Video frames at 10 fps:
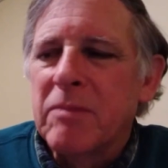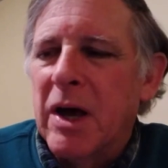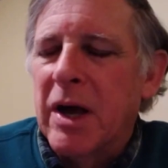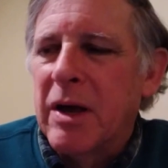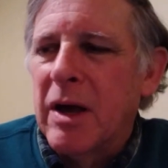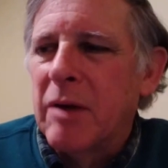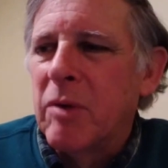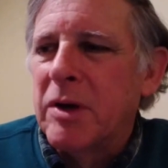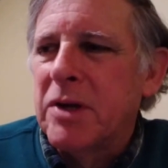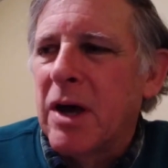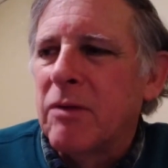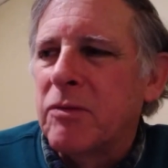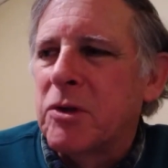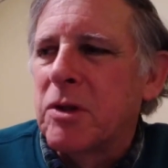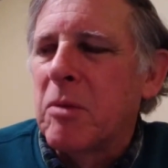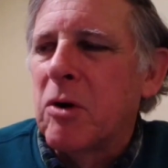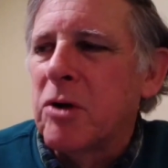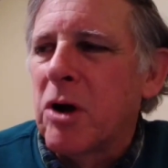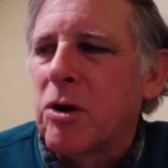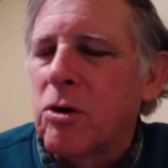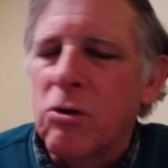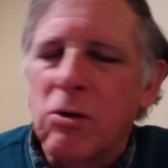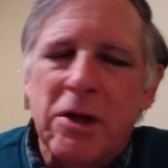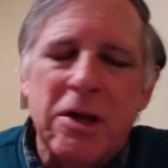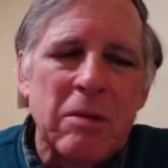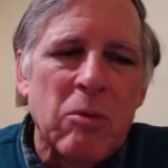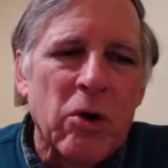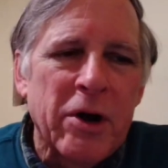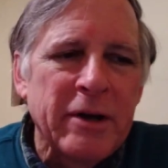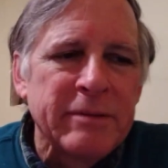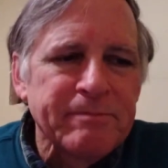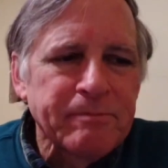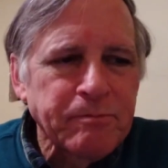I went down to the boatyard early in the morning